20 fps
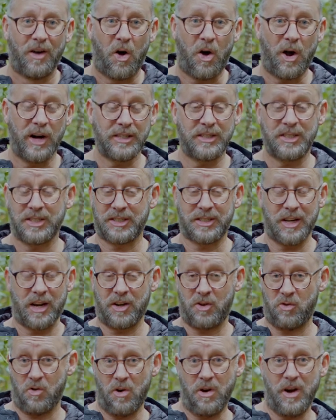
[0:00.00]
I just
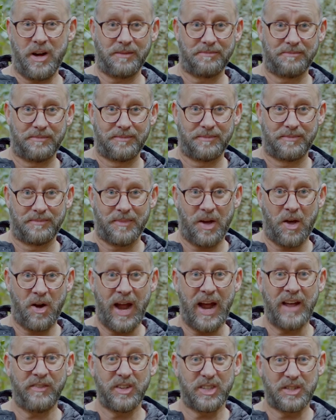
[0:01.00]
started crying. And I
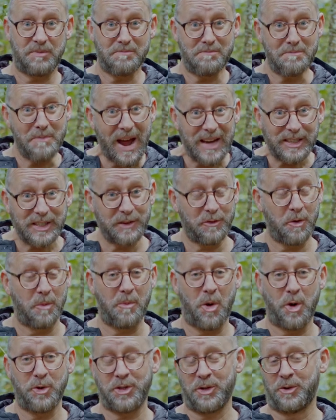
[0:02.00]
had this massive
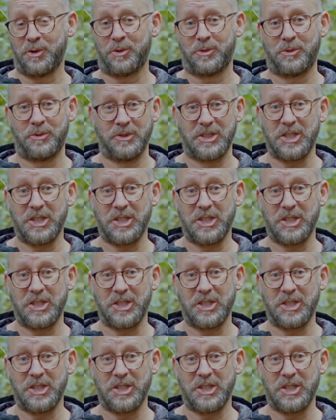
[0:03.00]
emotional